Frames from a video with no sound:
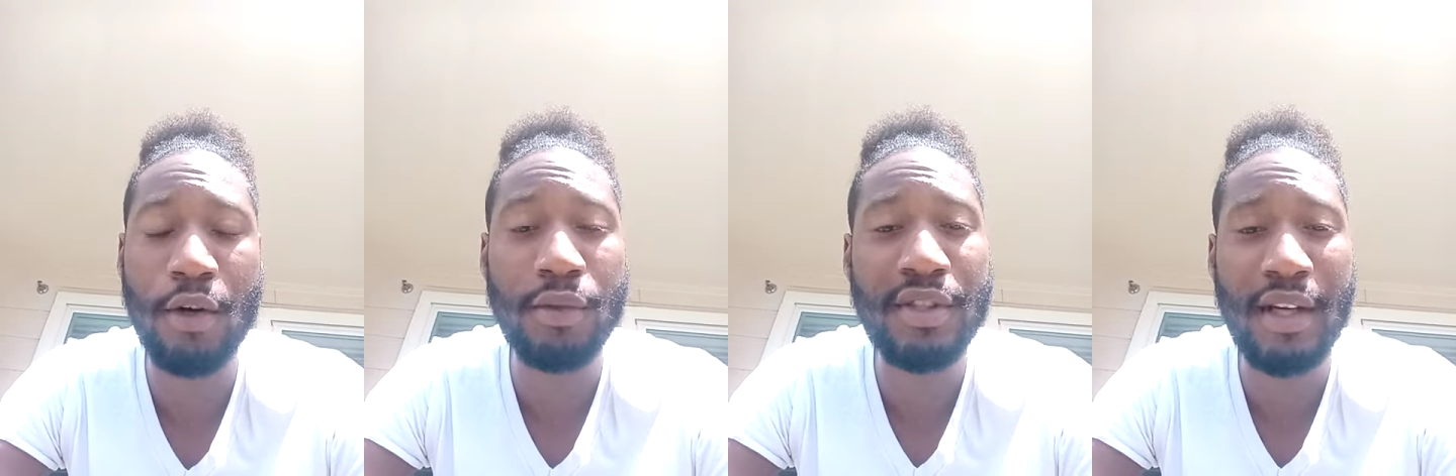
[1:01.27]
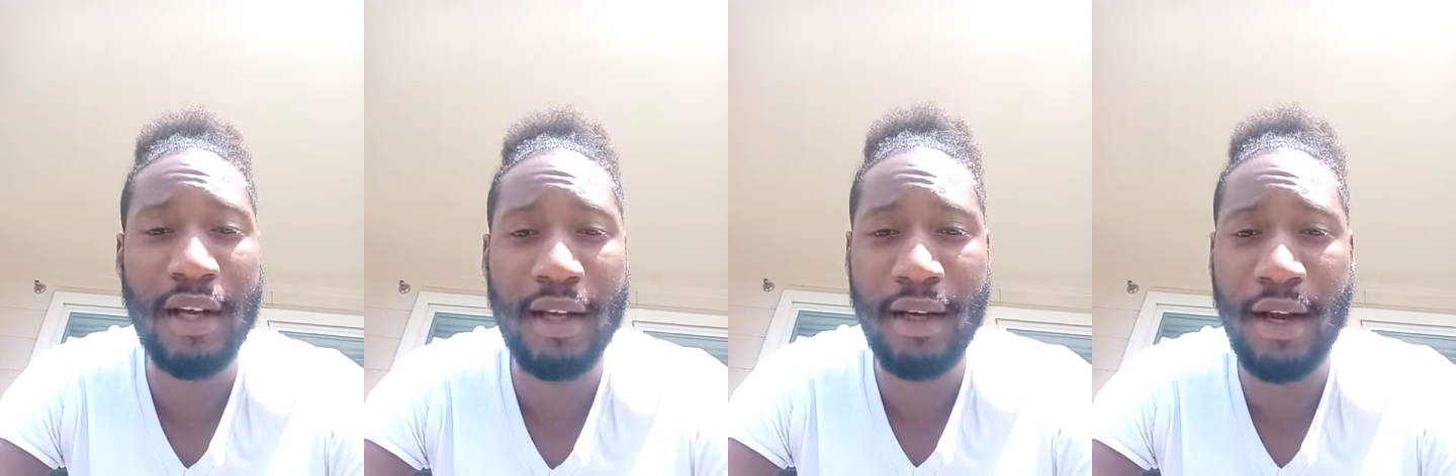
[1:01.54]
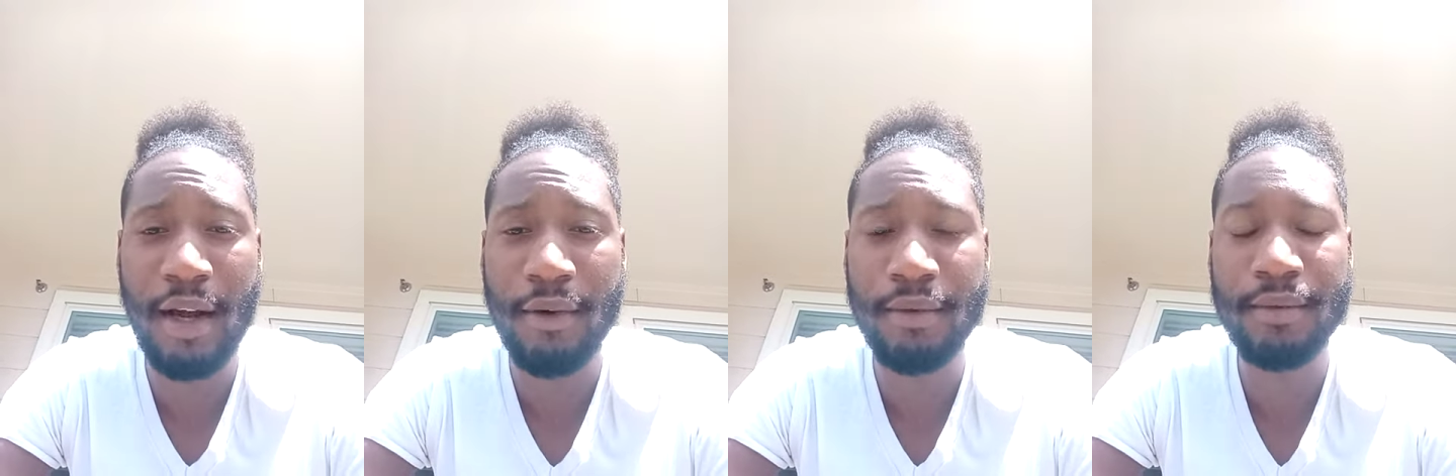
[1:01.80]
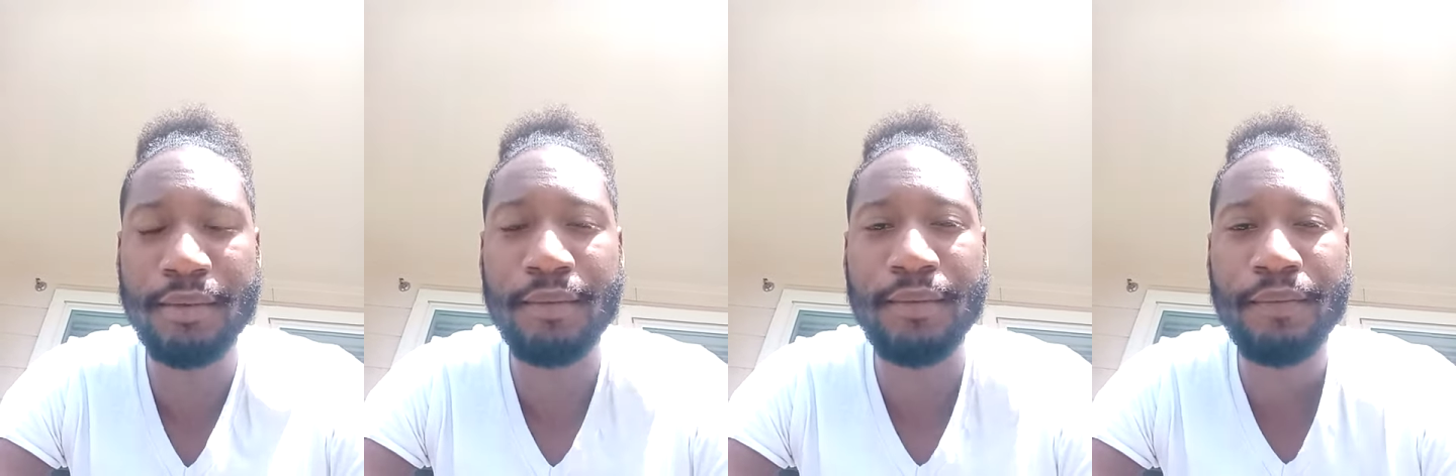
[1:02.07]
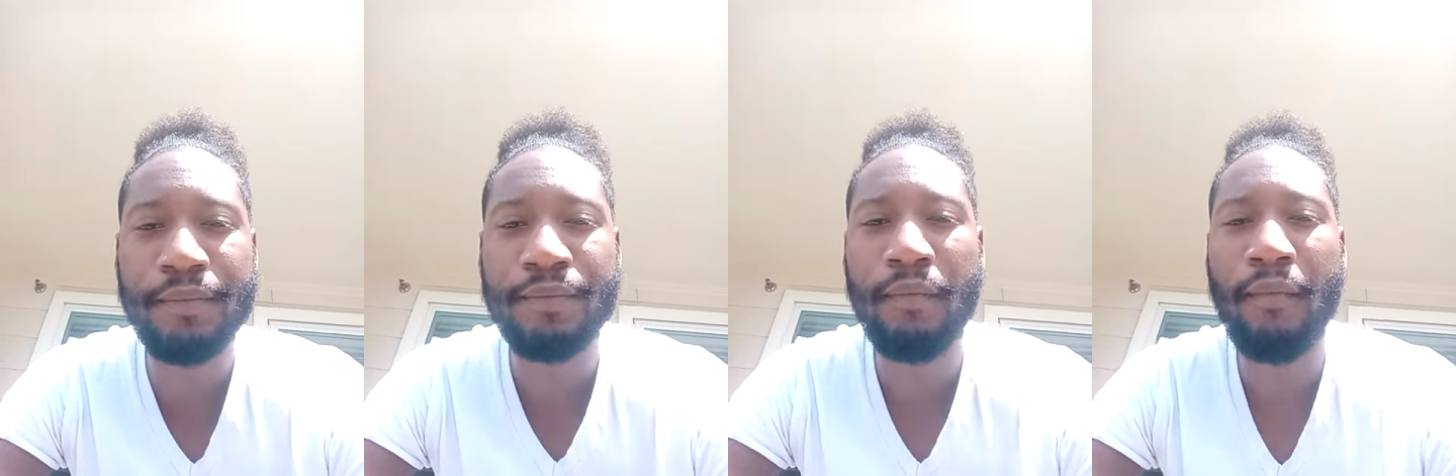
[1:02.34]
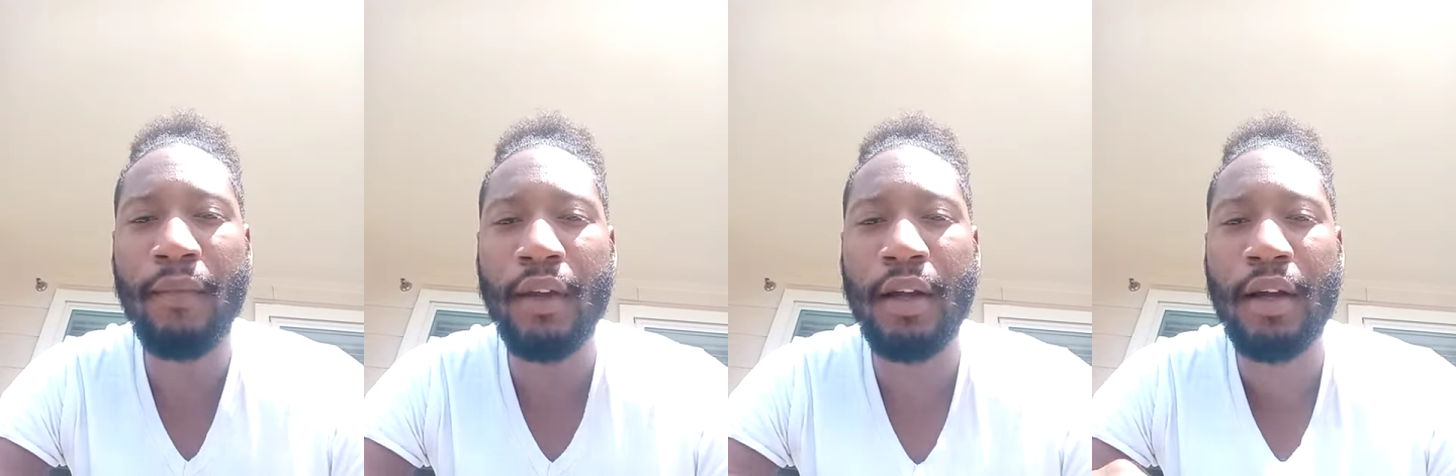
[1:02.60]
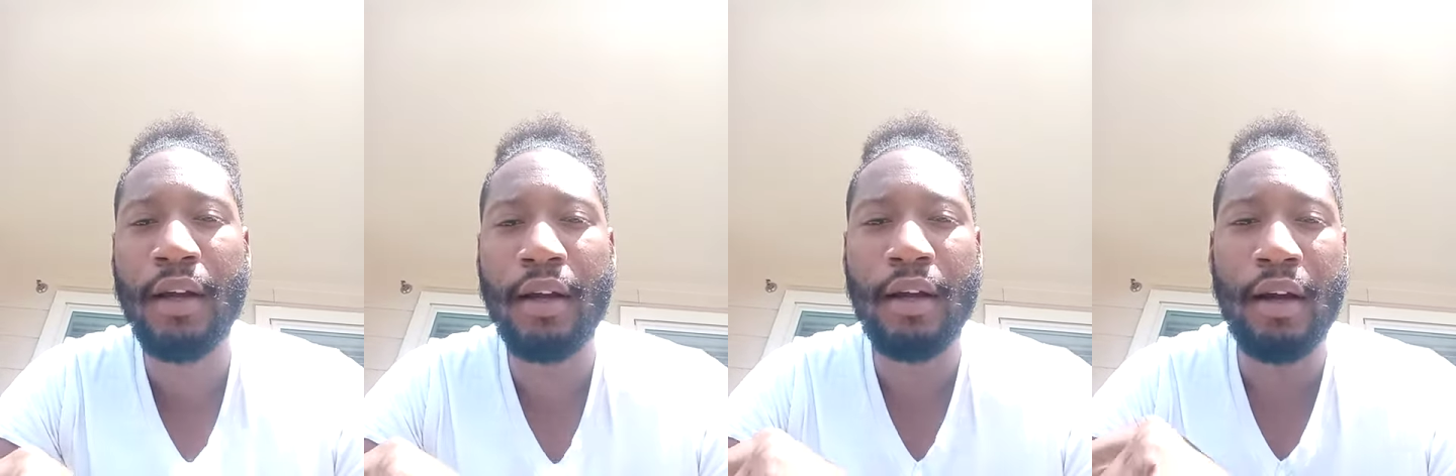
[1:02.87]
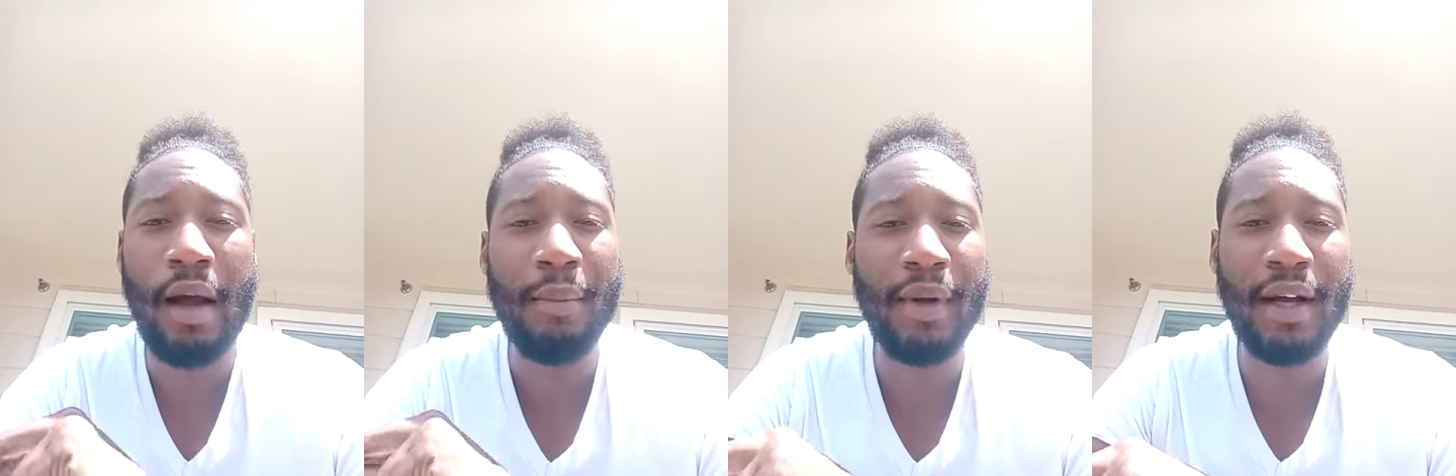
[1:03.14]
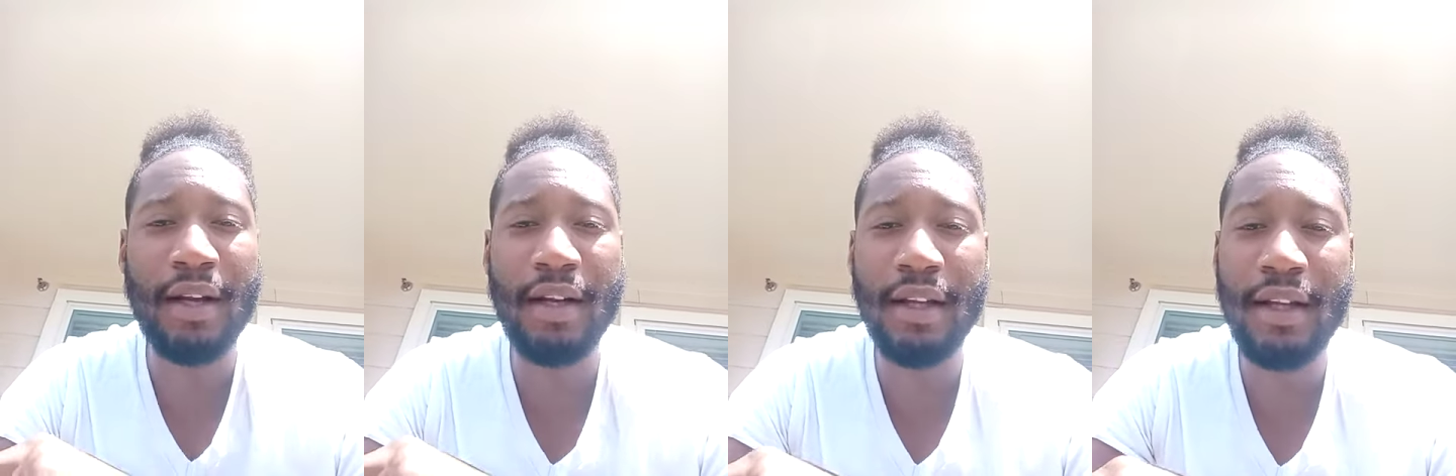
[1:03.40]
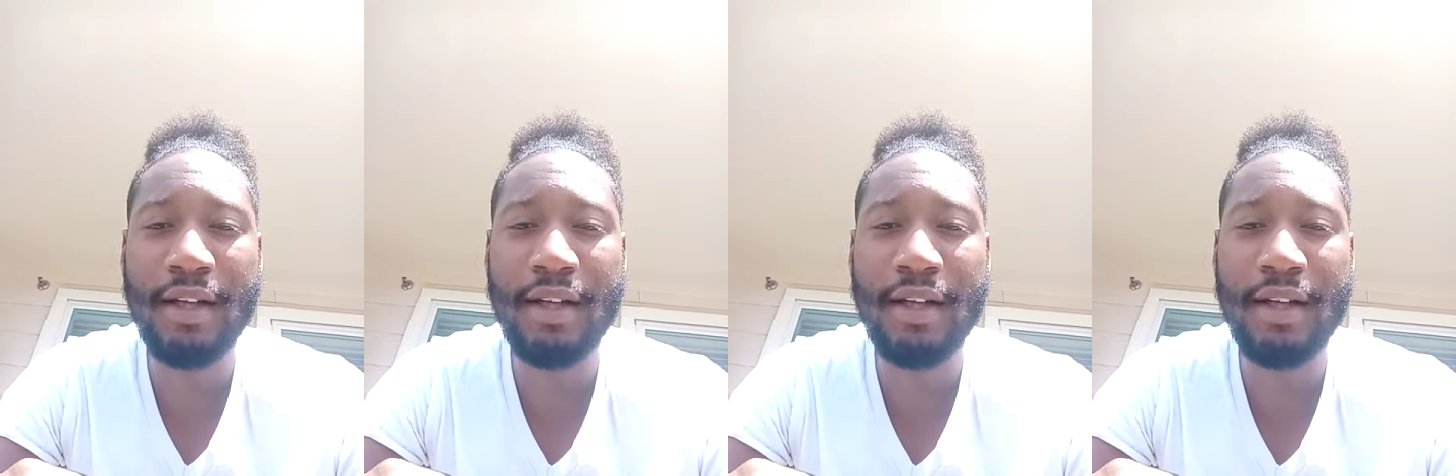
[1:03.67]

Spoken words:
Go check it out. I'm not going to get